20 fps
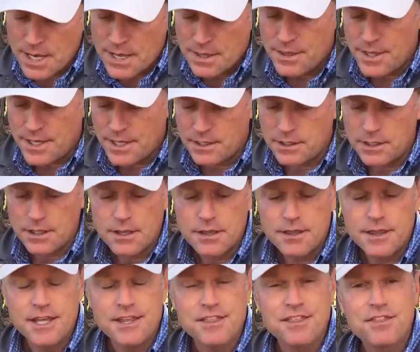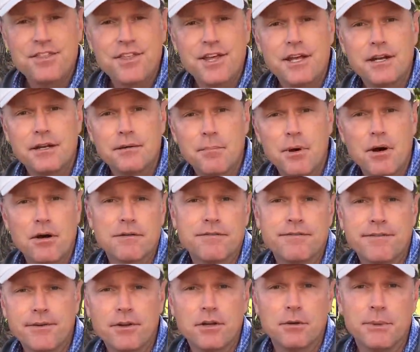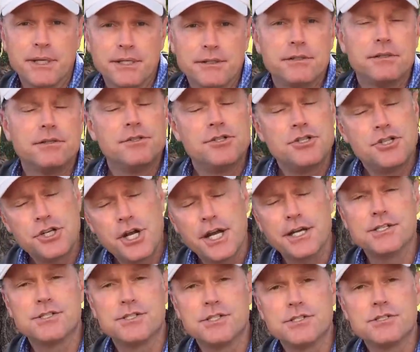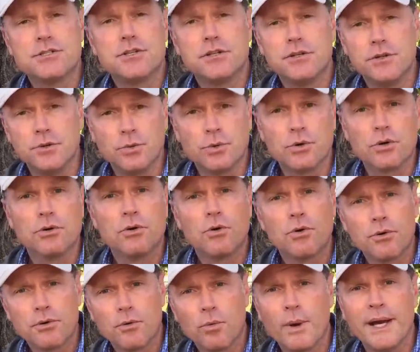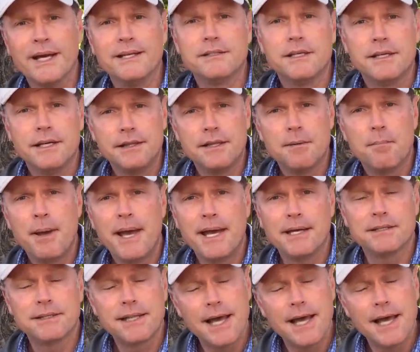then the thin monofilament chases the lure or the weight and the bait.